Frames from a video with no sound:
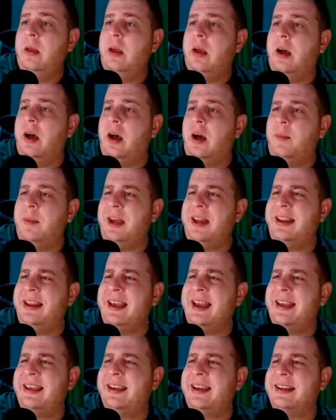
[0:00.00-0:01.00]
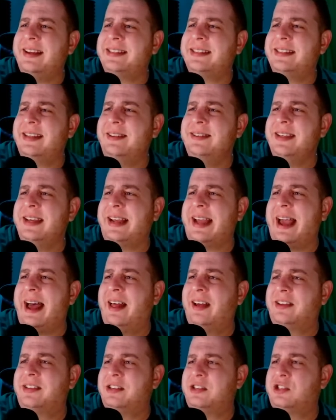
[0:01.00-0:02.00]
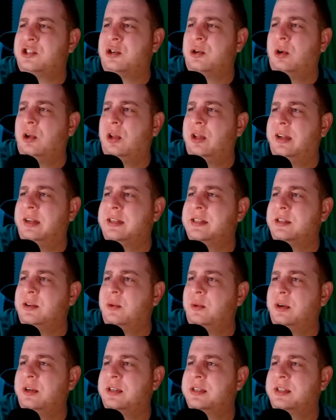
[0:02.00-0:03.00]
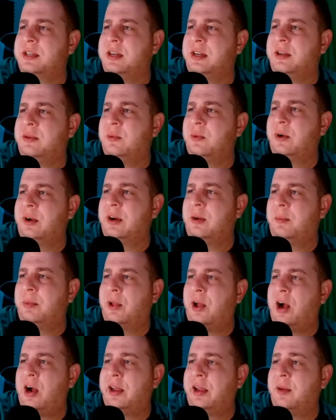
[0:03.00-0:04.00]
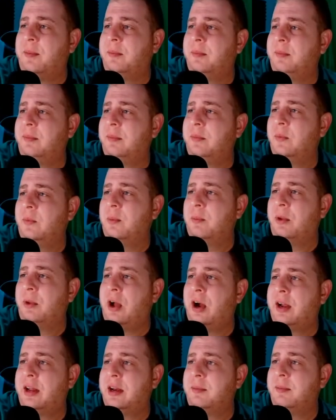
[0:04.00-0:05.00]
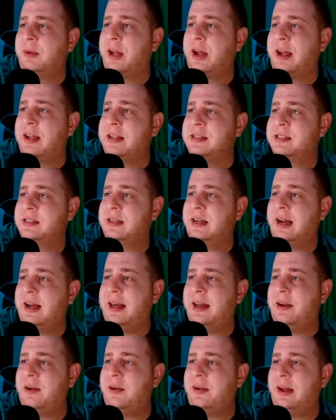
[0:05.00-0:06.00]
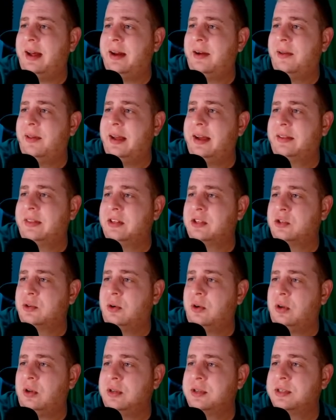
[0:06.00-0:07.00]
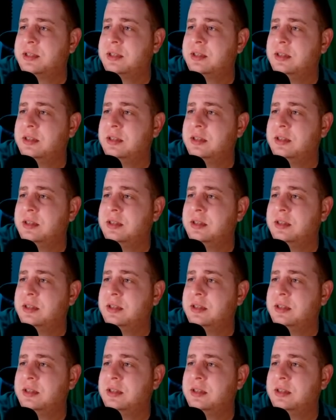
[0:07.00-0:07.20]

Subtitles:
And yeah, you guys, it sounds like Alex is trolling, so we're gonna block him. We're blocking him, guys. I don't like the trolls.